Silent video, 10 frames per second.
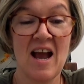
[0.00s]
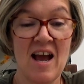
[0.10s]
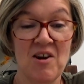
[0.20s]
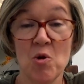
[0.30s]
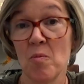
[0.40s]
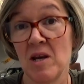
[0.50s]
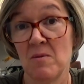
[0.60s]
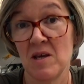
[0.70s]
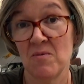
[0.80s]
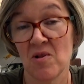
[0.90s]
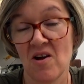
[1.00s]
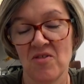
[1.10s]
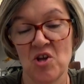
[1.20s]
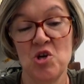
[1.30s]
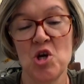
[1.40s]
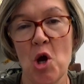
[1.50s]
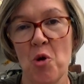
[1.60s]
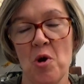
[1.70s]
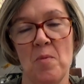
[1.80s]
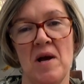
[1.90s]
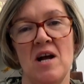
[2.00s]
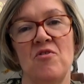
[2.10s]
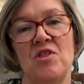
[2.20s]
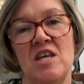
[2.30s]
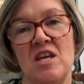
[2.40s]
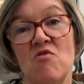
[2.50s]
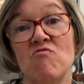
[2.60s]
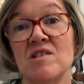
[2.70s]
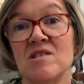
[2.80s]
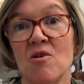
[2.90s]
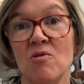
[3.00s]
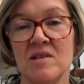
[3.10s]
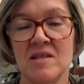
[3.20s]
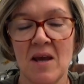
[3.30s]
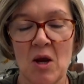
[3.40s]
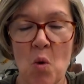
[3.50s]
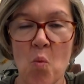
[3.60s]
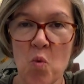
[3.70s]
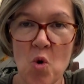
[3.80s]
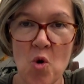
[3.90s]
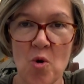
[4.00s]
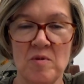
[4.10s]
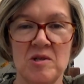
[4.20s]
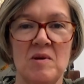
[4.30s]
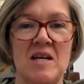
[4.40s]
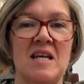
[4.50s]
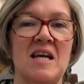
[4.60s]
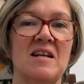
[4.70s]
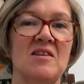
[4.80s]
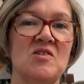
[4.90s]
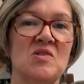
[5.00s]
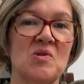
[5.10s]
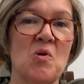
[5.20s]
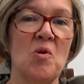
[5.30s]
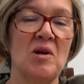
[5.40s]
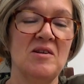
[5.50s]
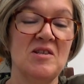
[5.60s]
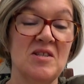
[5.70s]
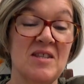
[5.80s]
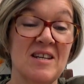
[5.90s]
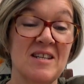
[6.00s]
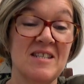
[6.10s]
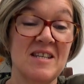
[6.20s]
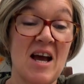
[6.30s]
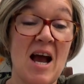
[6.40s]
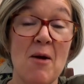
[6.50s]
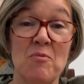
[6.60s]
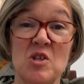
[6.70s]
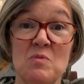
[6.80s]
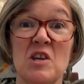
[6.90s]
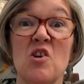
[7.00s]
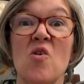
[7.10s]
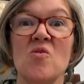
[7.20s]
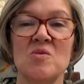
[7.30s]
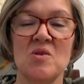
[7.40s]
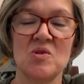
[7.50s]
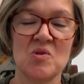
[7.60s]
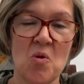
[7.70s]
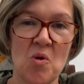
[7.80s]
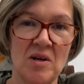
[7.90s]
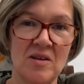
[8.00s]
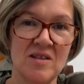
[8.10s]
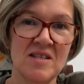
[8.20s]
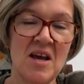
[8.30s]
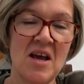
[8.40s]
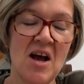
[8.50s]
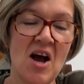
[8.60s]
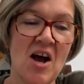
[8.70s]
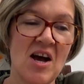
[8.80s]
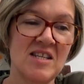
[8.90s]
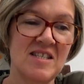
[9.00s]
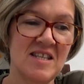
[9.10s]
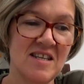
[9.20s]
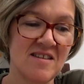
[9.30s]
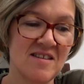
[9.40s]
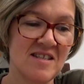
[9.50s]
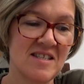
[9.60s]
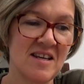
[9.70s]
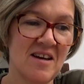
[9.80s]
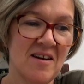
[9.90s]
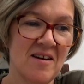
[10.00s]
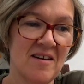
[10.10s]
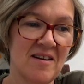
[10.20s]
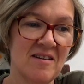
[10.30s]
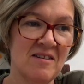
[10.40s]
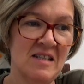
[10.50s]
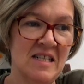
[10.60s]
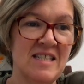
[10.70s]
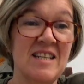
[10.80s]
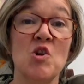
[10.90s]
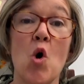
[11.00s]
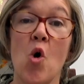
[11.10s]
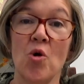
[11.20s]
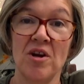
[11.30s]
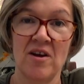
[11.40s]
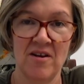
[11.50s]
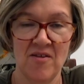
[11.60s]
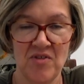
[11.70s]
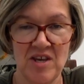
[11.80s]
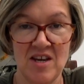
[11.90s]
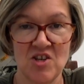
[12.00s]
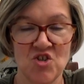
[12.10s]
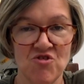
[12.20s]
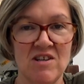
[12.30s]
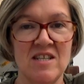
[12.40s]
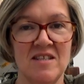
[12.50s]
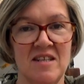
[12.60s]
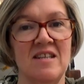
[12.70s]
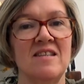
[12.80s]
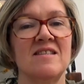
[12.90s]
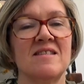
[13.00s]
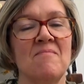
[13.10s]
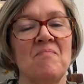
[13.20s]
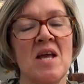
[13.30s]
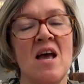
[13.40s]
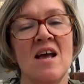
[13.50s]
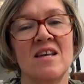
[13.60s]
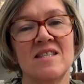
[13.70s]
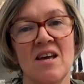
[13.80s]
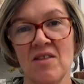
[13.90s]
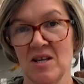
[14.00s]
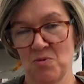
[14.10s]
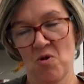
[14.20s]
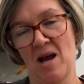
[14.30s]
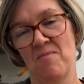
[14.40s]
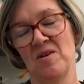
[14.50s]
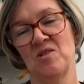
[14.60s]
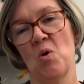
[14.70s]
and not many people either know about the resulting war between England and Scotland that uh, happened because Scotland uh, didn't uh, didn't honour the treaties. So that's what happened